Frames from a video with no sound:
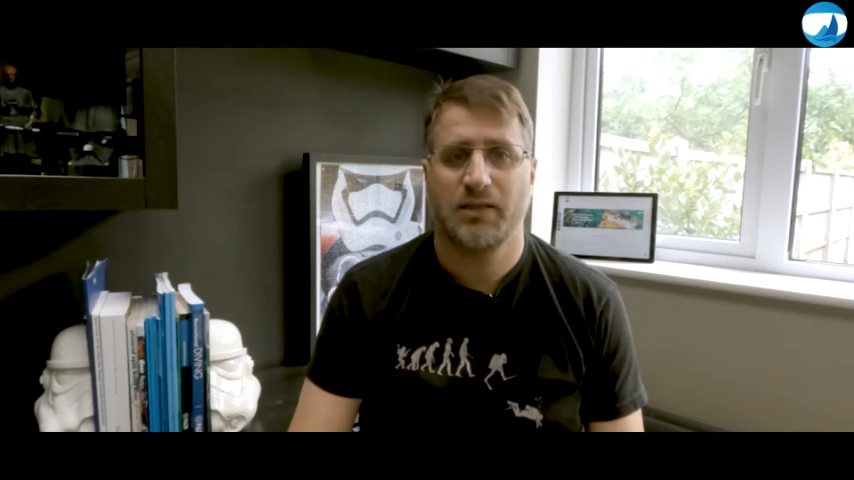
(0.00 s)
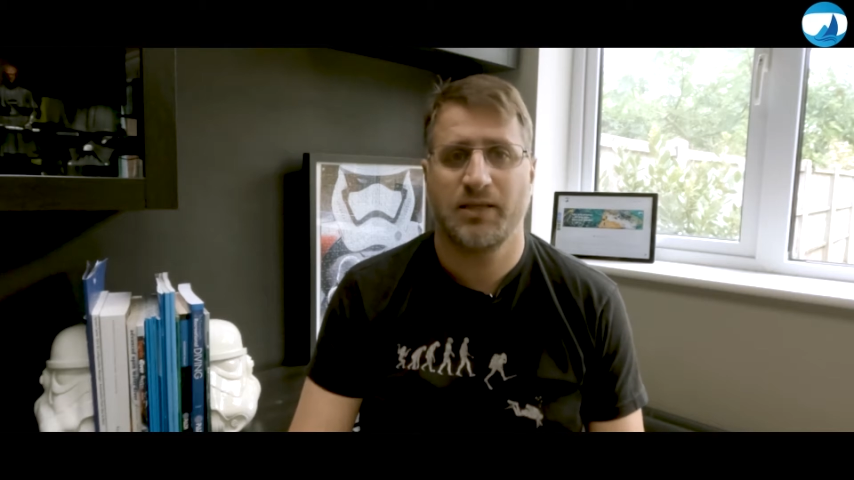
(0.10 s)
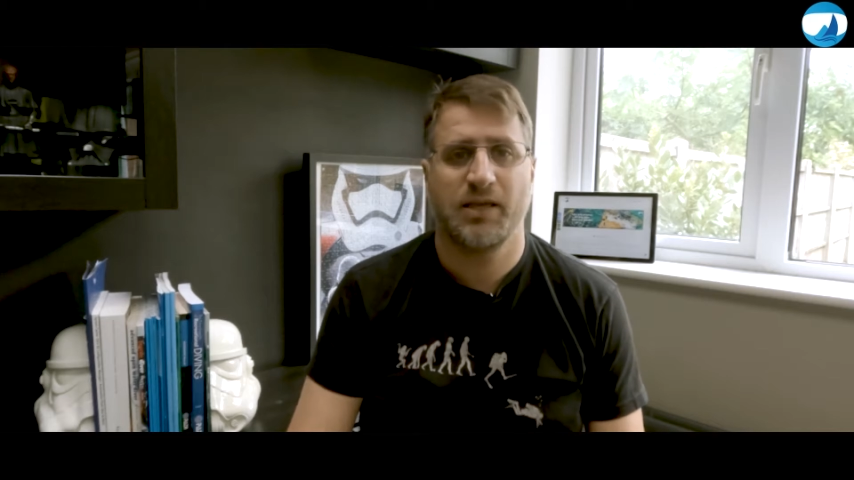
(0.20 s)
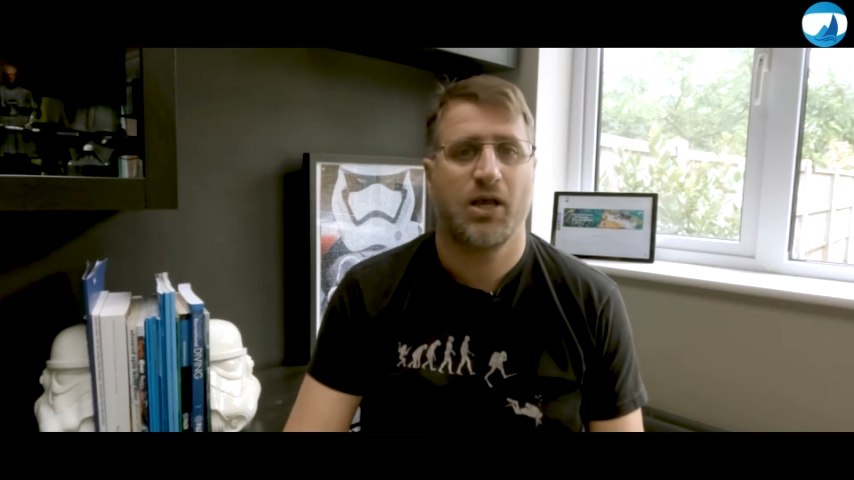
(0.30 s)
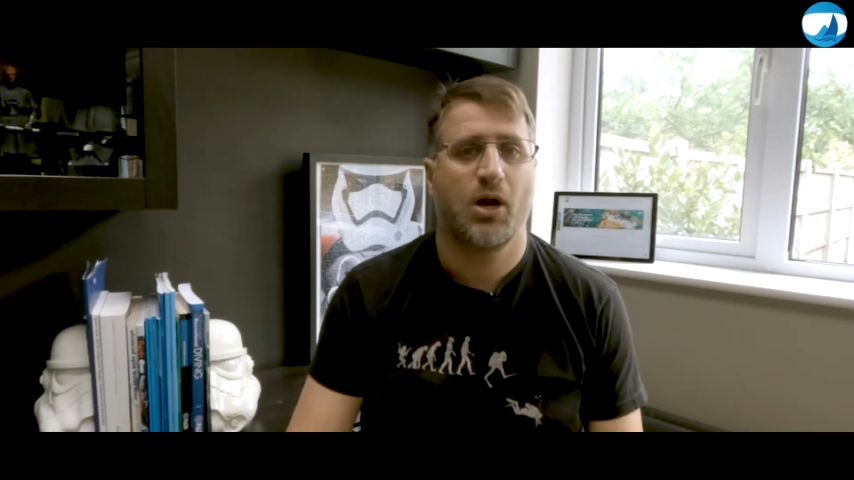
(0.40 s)

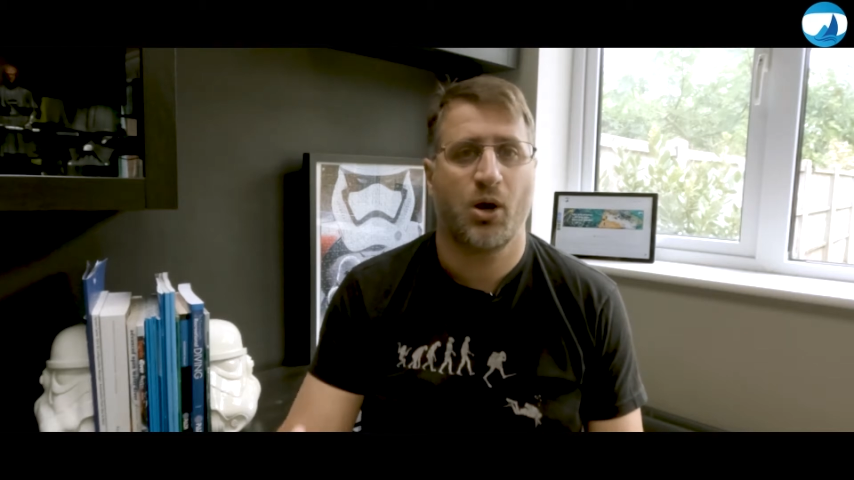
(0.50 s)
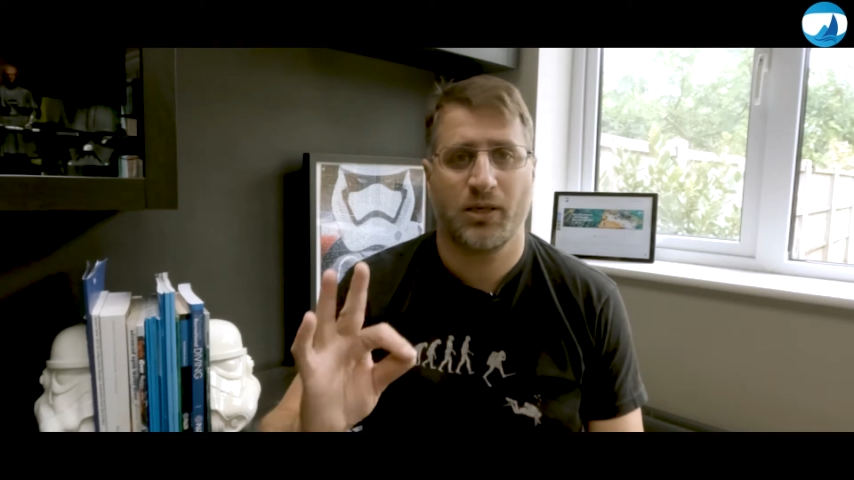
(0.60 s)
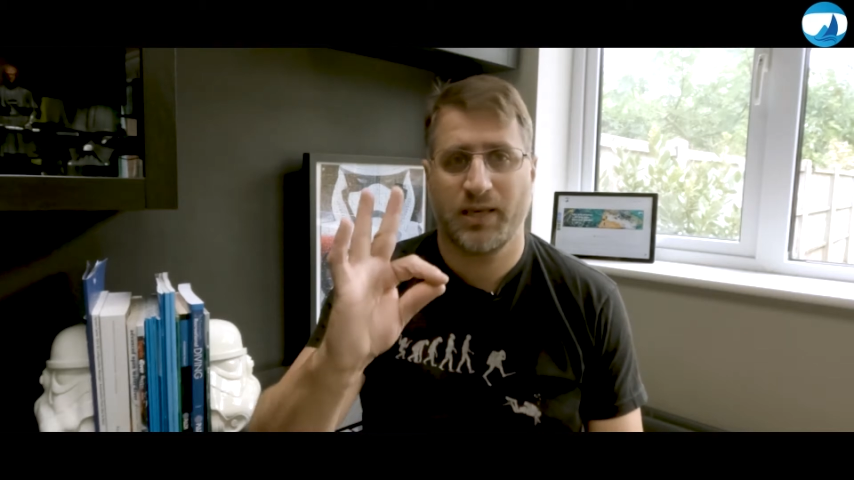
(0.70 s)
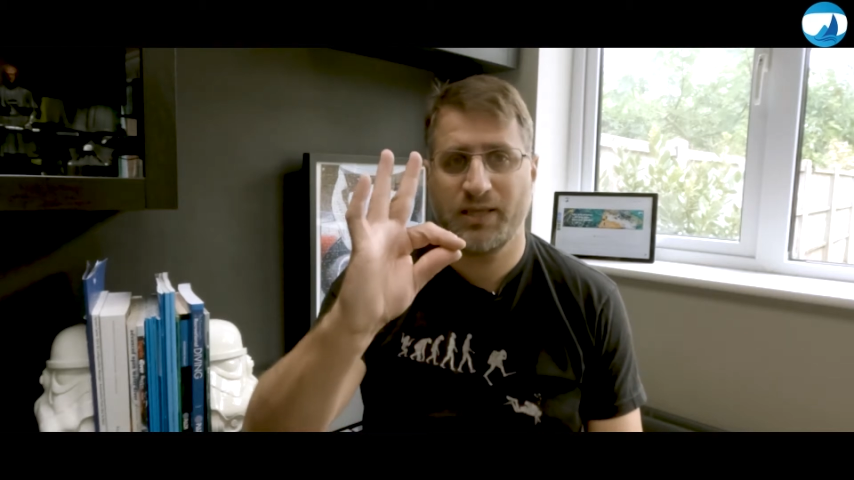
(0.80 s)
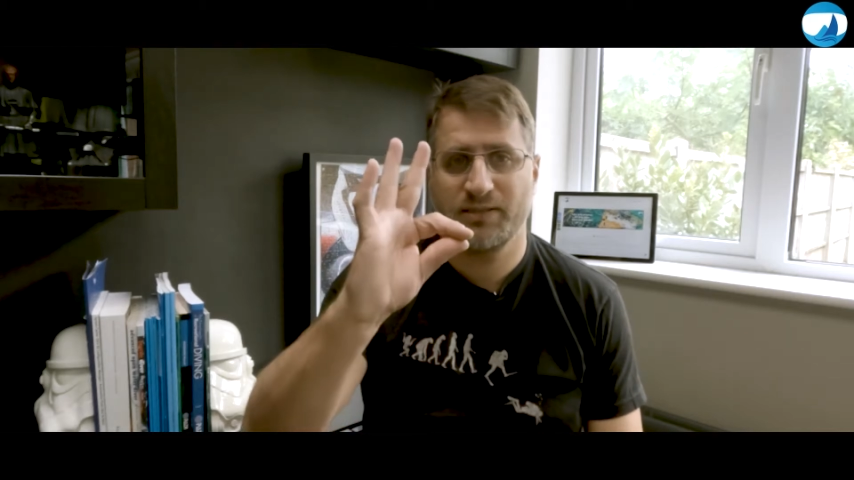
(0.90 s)
The
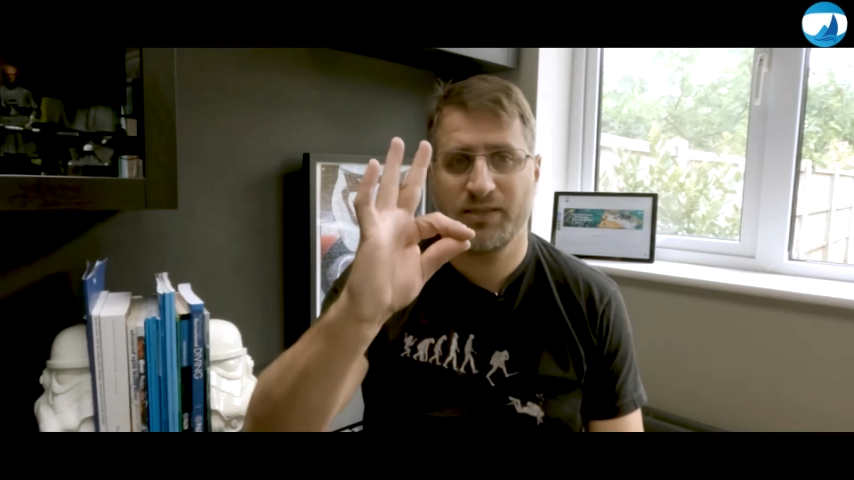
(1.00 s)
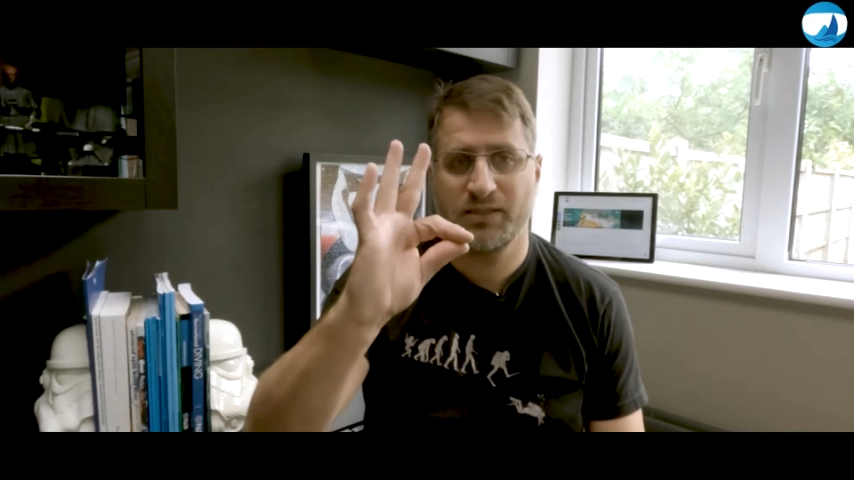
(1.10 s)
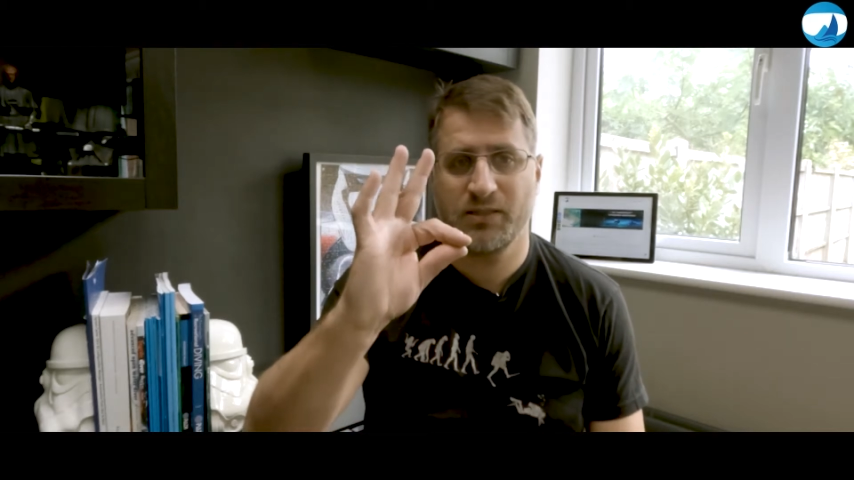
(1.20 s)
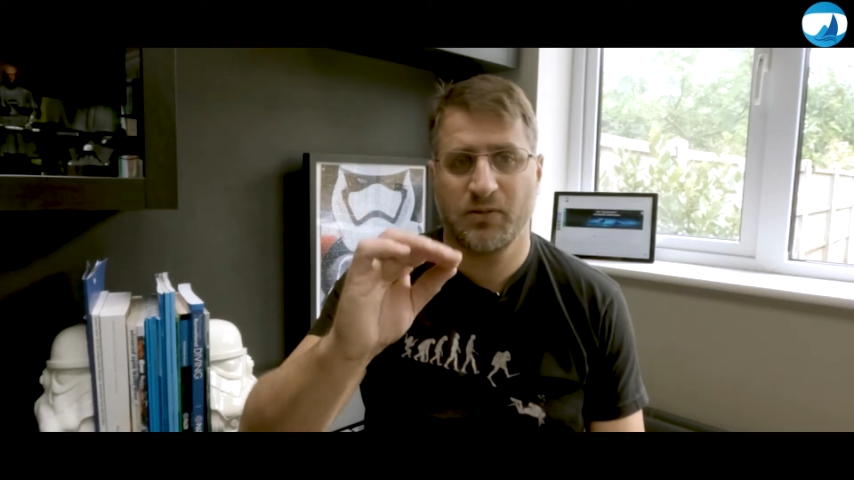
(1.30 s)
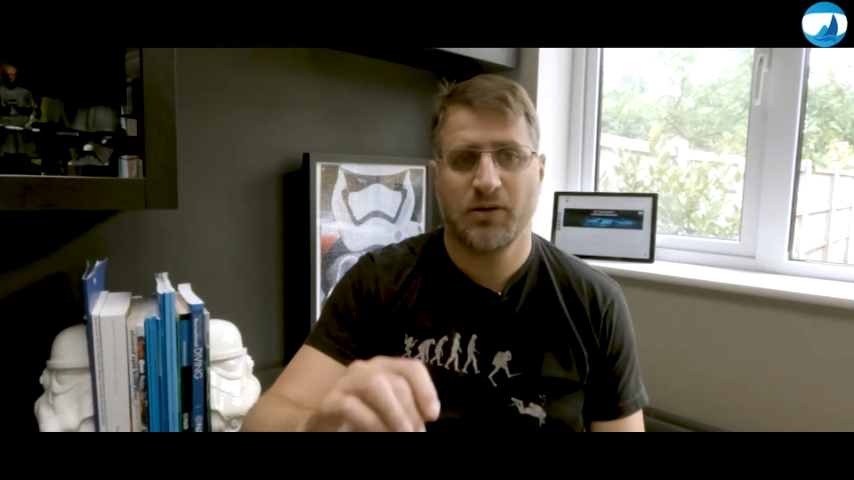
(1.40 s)
OK
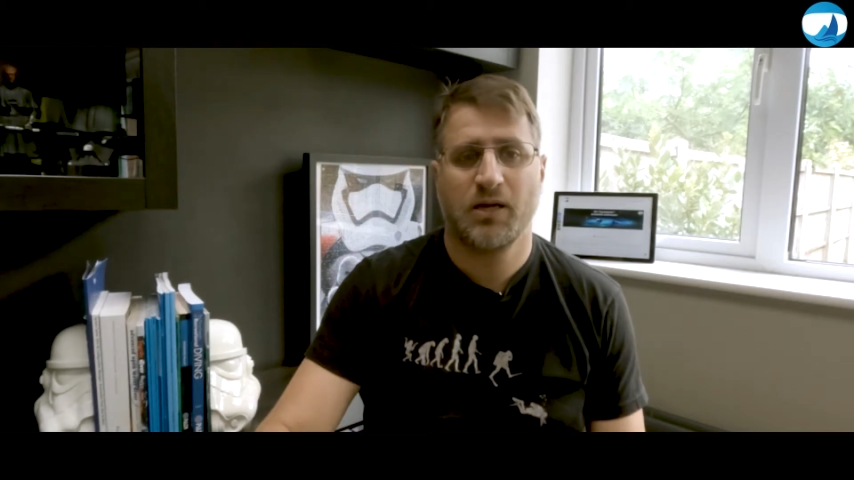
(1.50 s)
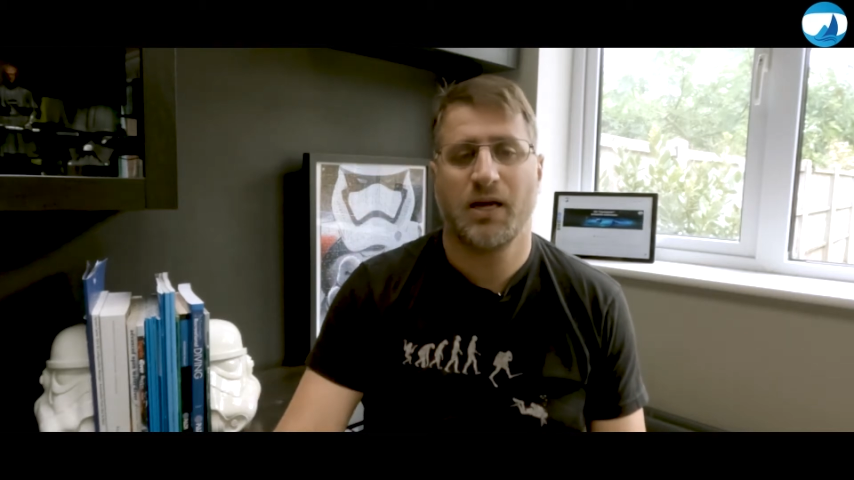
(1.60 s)
signal